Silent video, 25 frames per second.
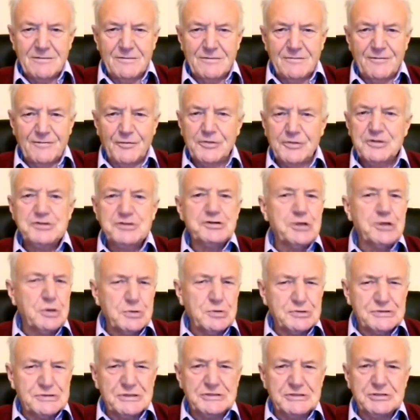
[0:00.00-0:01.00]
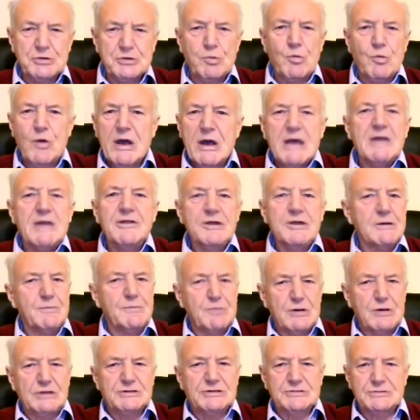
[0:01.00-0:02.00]
for it shows us the way the
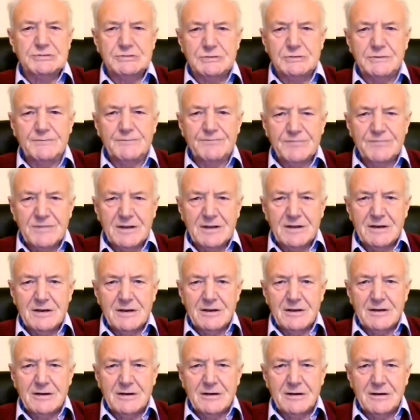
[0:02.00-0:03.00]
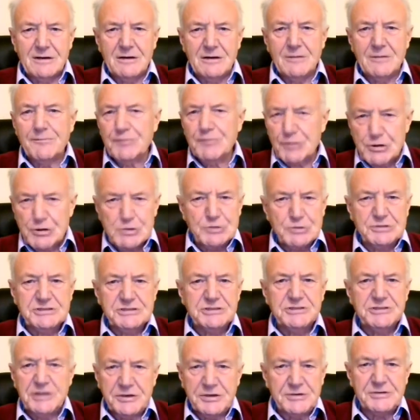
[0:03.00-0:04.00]
apostle
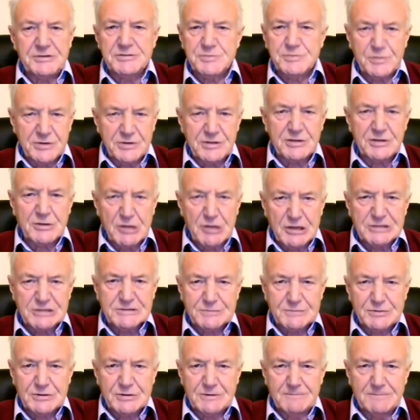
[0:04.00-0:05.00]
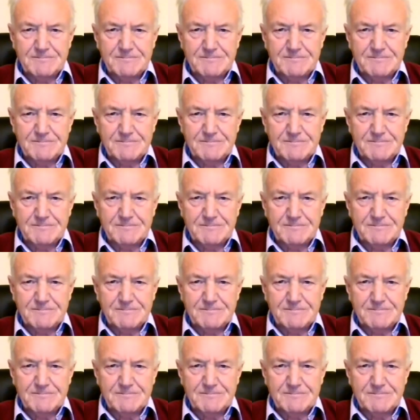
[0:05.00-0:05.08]
approached sinners with the gospel.